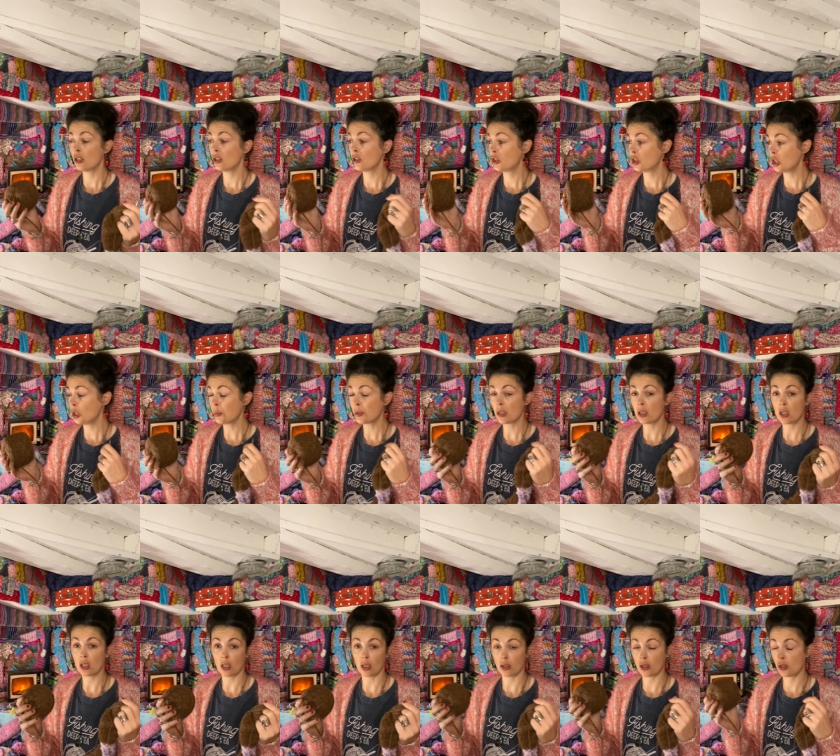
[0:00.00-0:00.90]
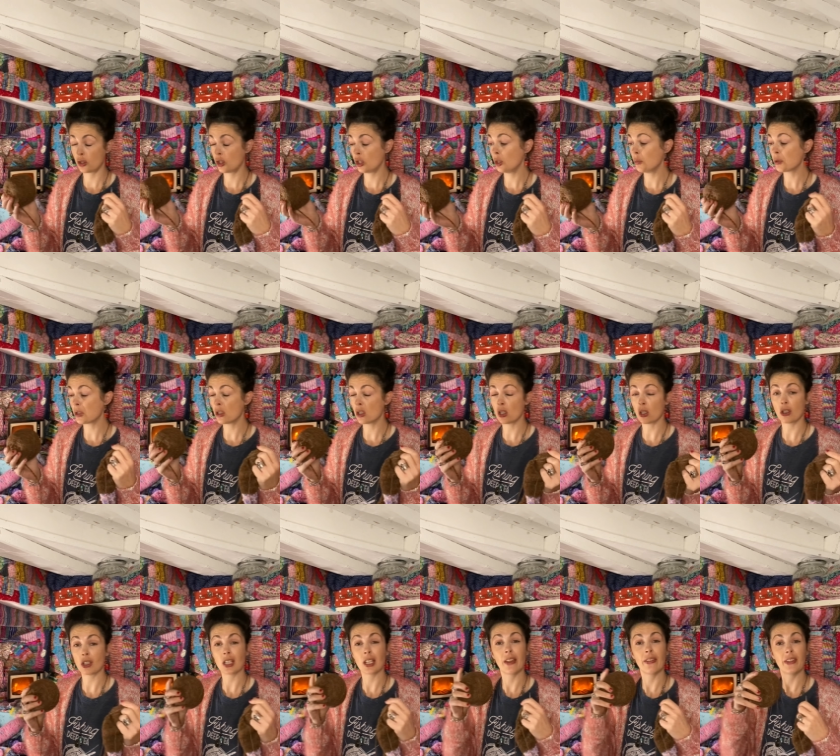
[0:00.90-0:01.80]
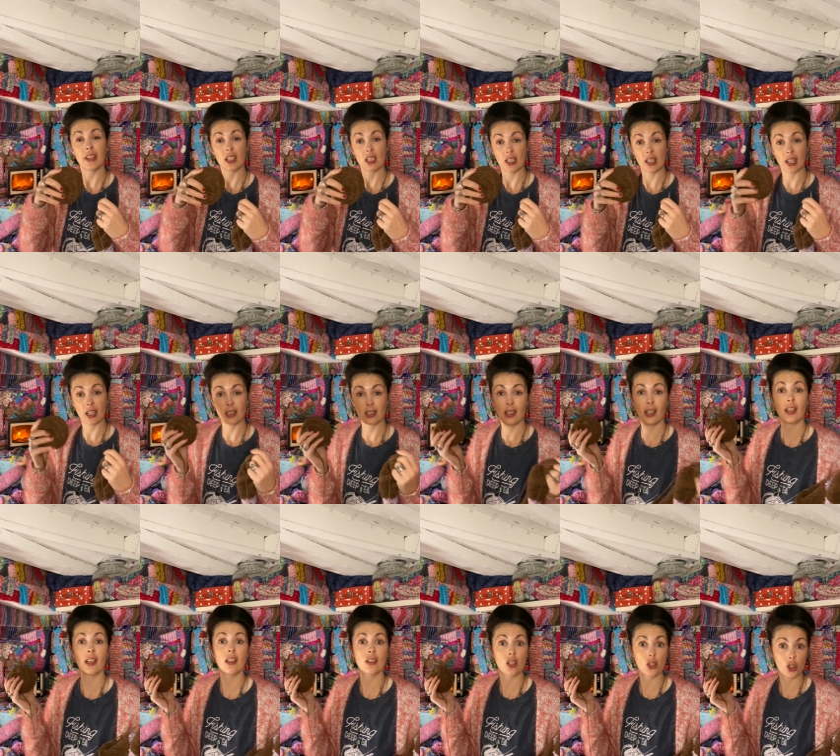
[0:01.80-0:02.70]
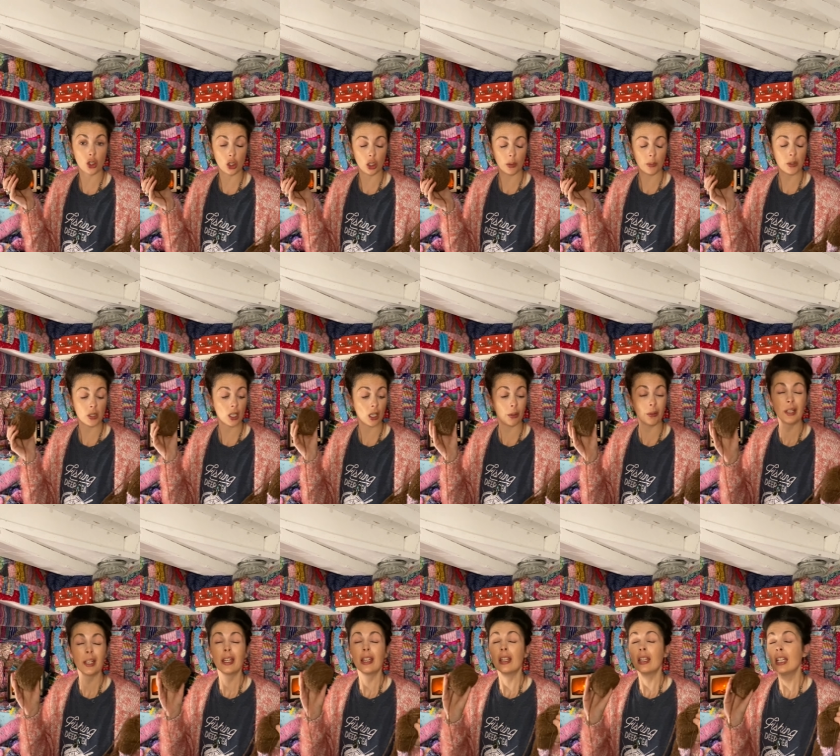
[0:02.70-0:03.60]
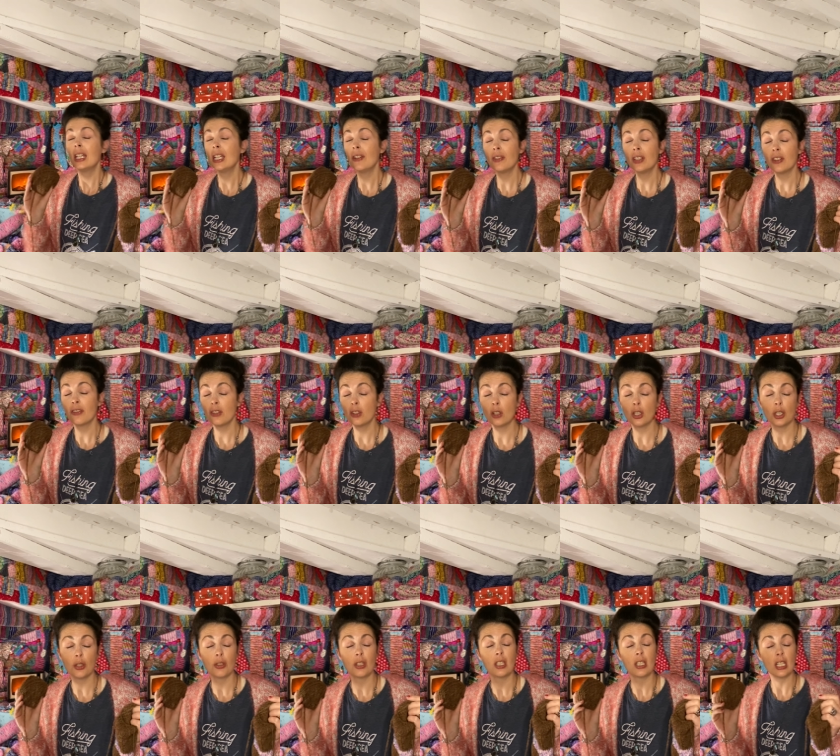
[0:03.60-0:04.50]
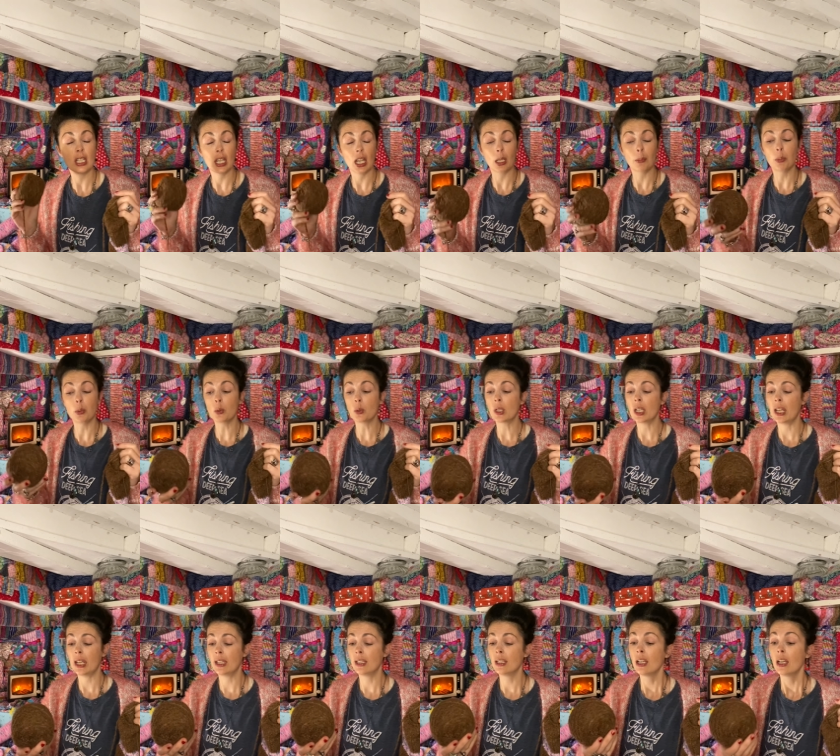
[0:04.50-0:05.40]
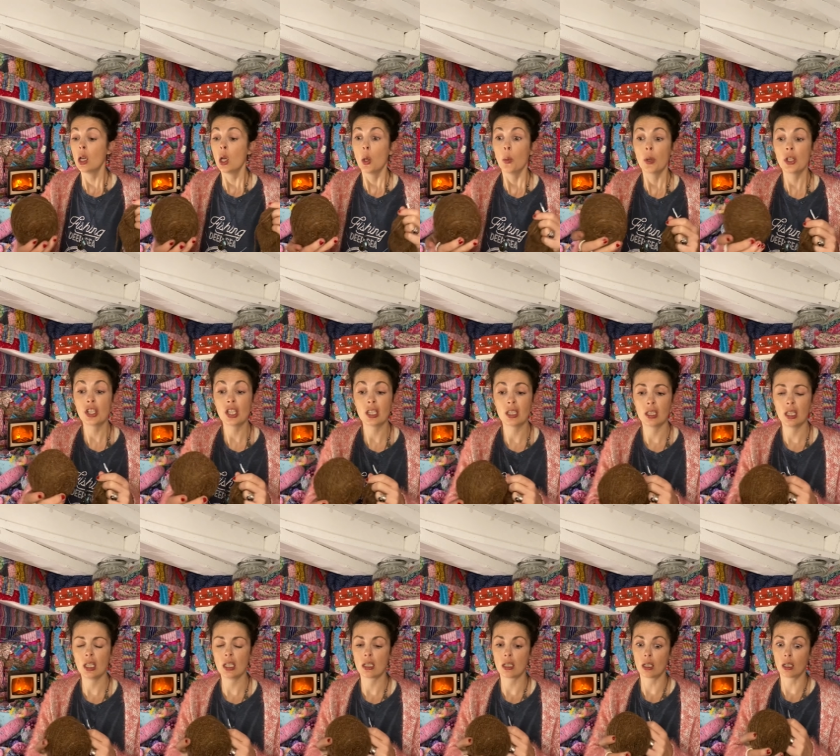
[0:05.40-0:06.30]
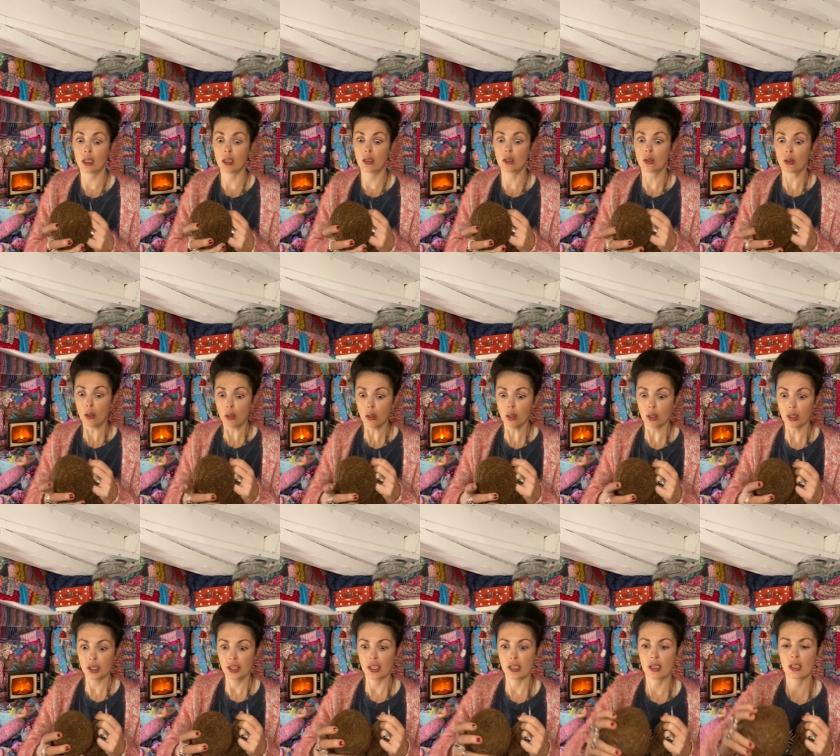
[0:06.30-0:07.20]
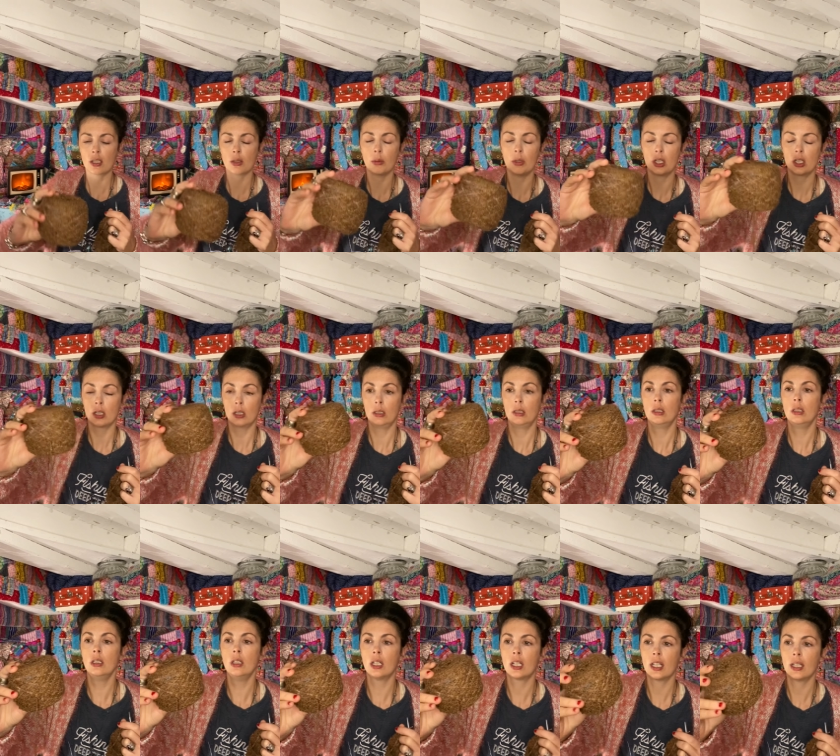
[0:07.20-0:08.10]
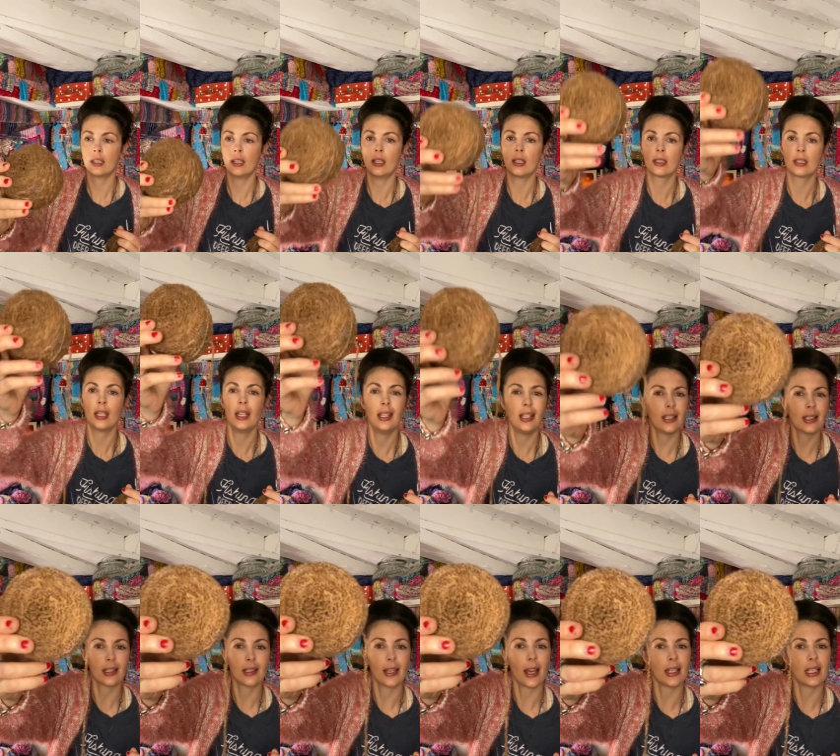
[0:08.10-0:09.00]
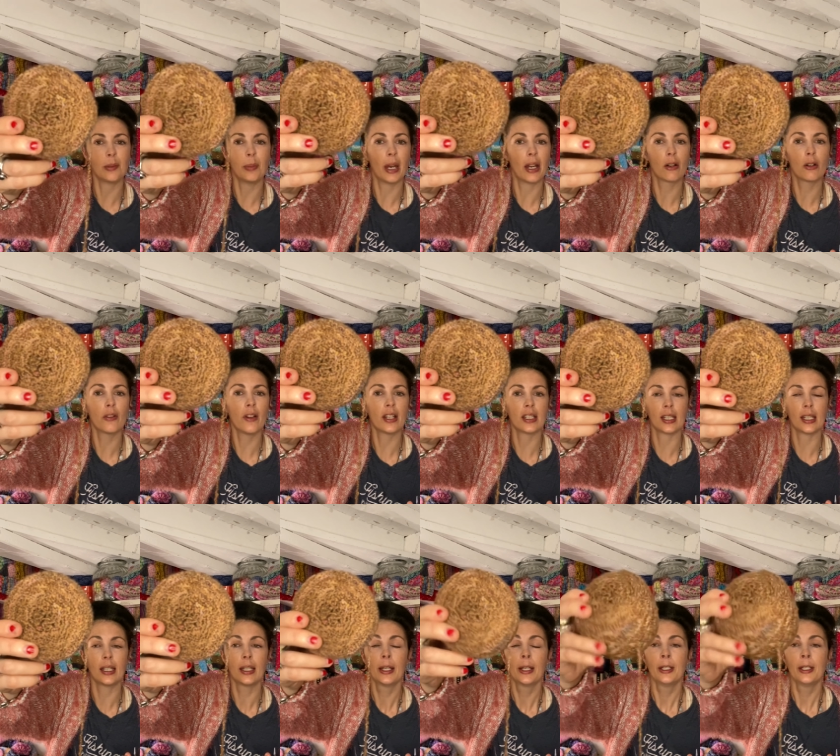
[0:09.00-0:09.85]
Tubes and dots, and this next thing is a tube. So even if you're not using DK boucle, which is this gorgeous squish, look at this, it is a teddy bear already.